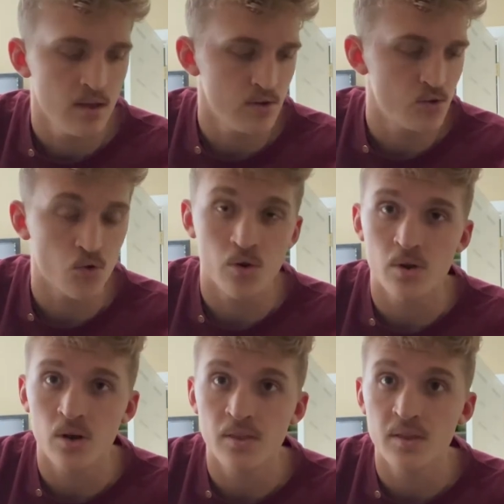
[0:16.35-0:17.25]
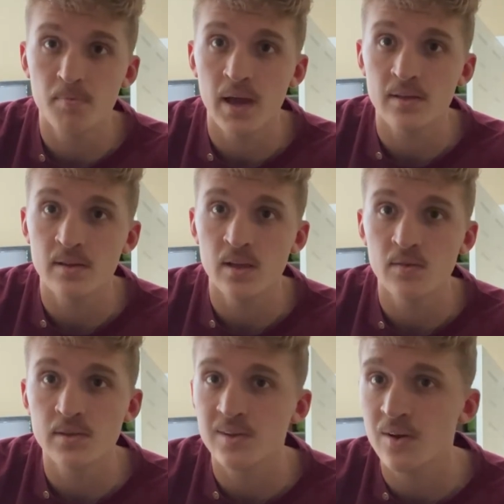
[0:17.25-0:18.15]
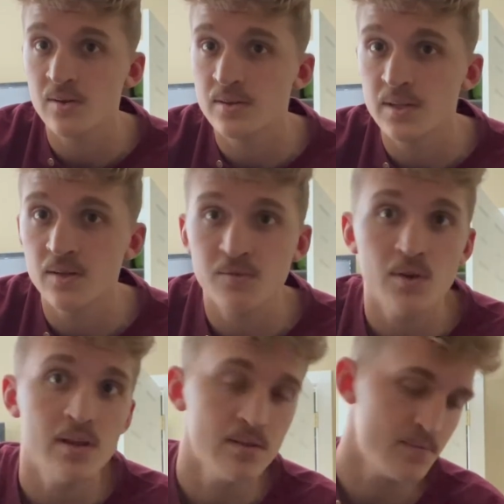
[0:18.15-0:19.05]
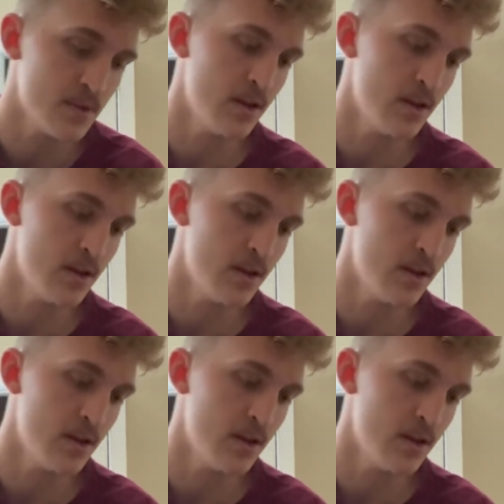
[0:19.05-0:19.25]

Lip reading: tutorial on this Backseat Lover song, Still a Friend.